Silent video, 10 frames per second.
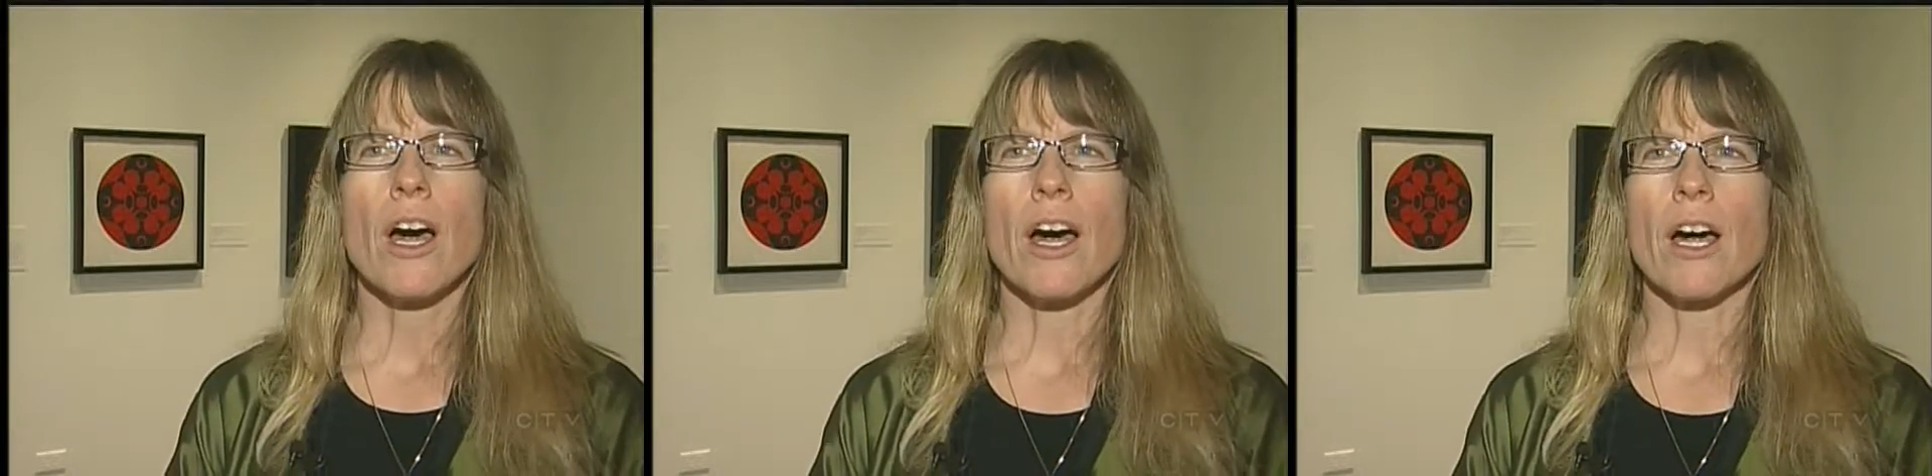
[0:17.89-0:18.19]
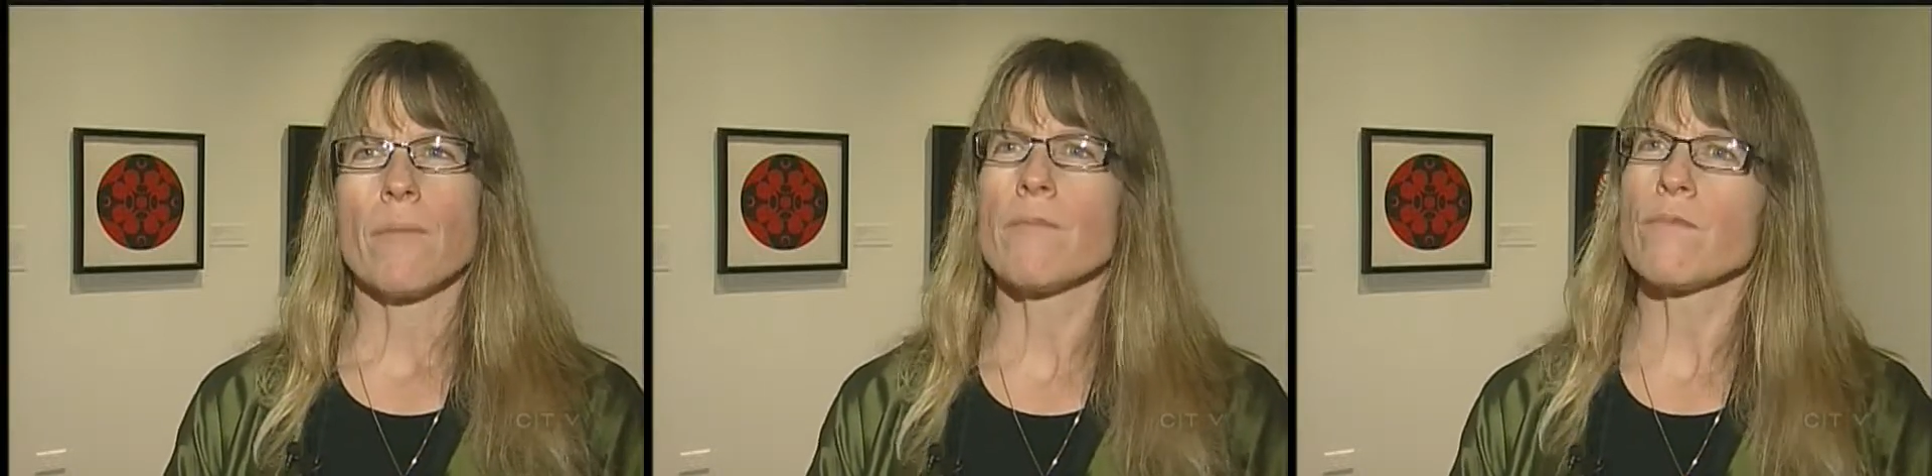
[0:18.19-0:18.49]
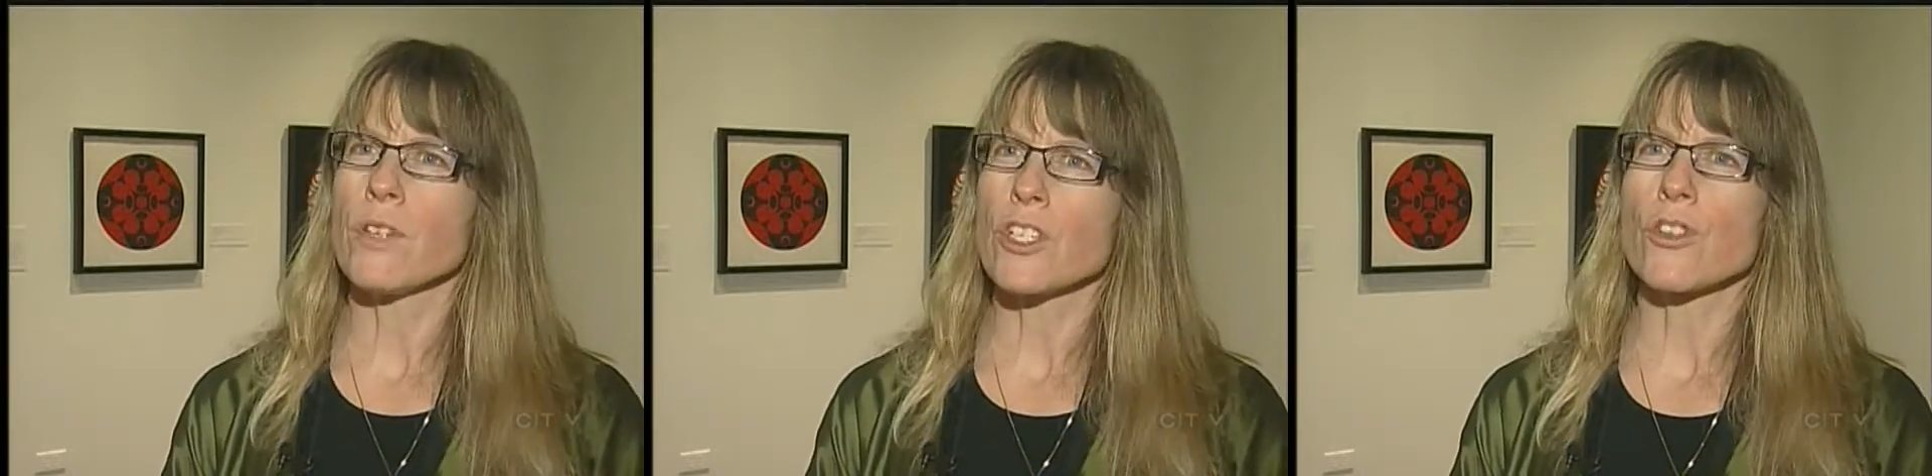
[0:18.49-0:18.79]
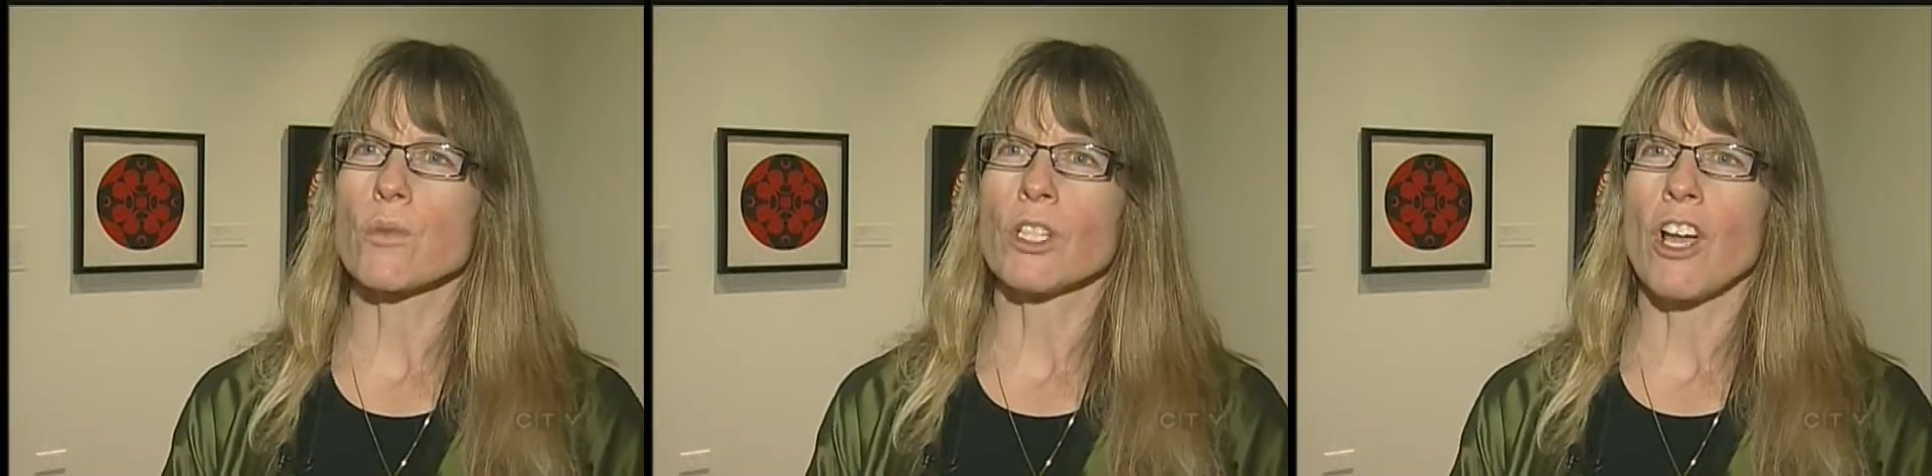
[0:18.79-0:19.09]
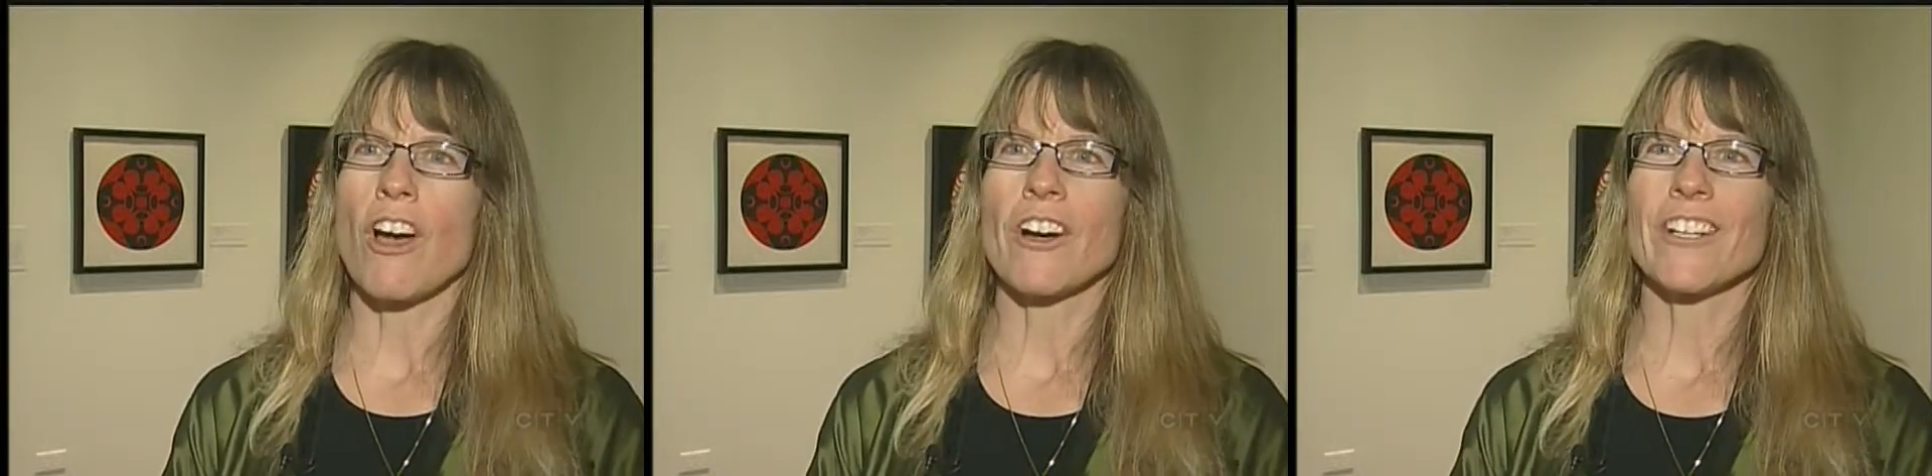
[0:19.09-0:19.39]
um, visual
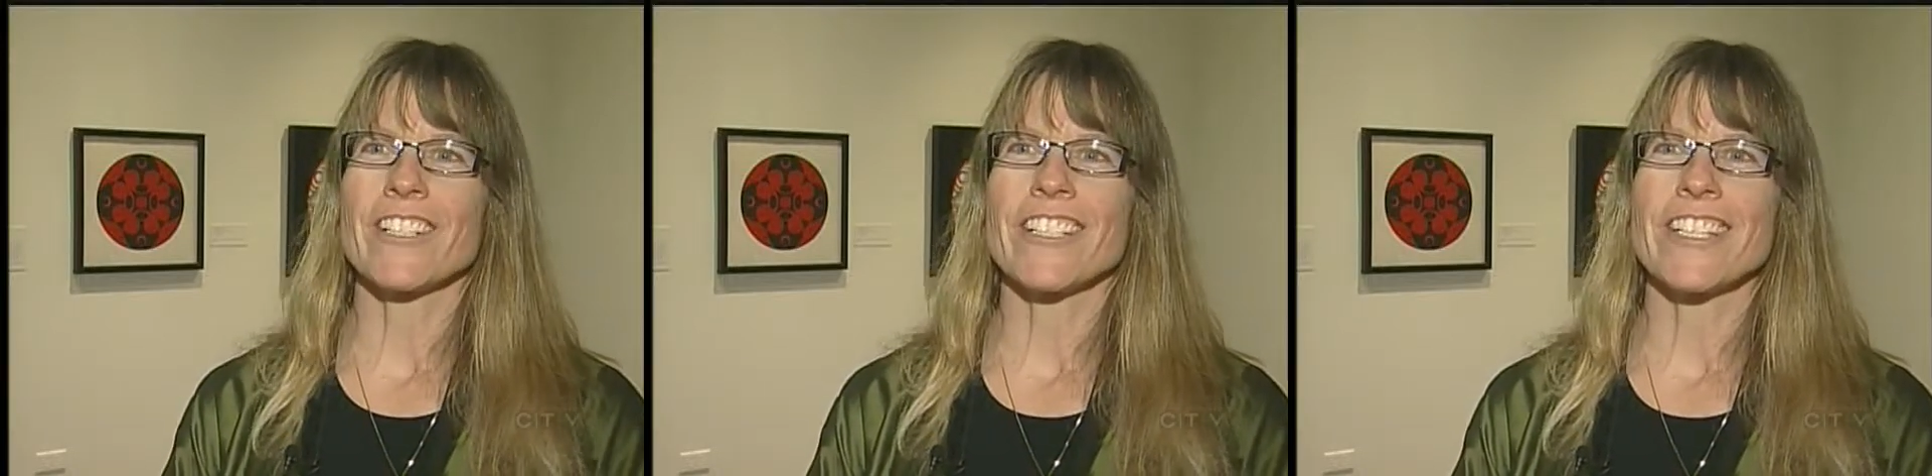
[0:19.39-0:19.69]
art,